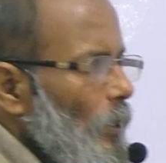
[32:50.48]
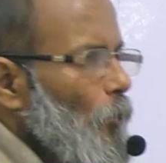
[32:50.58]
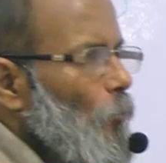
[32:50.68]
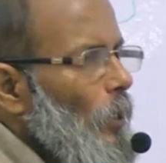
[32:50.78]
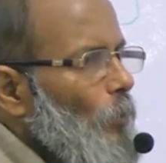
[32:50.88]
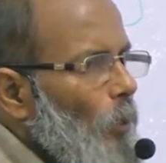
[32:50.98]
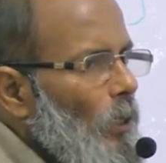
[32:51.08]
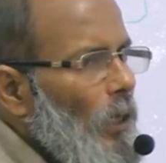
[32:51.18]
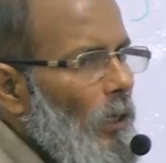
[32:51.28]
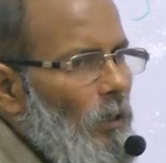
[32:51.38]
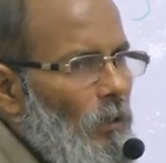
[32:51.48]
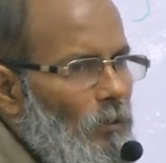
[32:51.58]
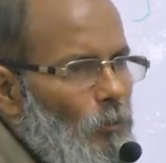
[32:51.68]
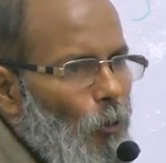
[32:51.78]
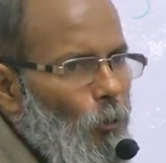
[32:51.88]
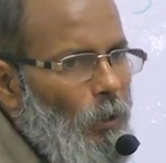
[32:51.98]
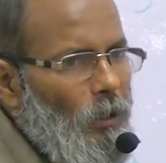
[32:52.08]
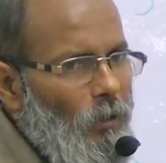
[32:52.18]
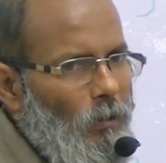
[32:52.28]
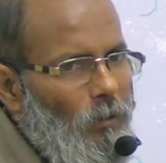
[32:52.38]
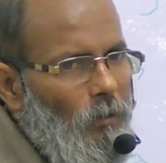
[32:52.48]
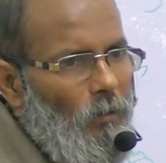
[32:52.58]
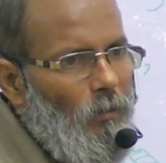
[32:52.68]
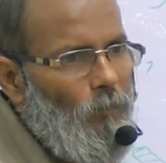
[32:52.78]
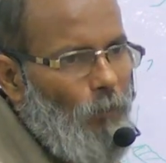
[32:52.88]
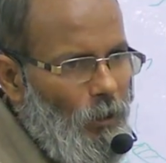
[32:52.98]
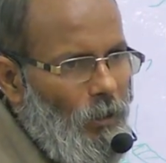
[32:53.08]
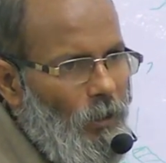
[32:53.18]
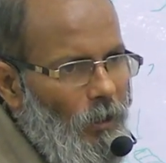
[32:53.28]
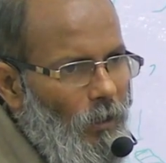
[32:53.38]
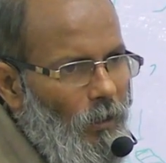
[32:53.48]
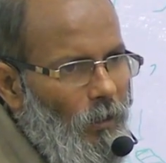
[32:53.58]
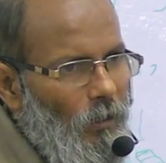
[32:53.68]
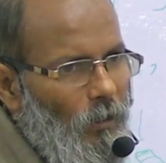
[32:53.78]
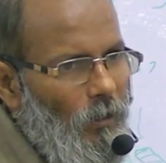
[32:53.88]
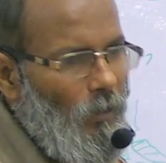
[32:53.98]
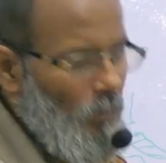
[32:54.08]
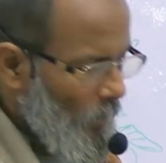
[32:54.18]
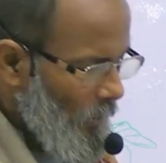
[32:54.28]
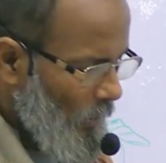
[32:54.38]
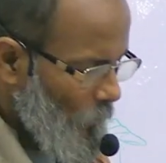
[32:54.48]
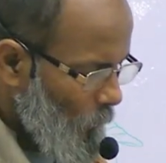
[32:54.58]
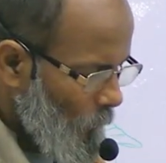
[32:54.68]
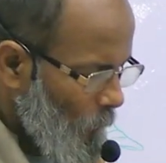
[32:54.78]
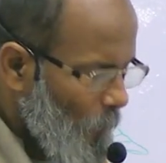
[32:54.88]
the tuber joint angle is normally 40 degree. In case of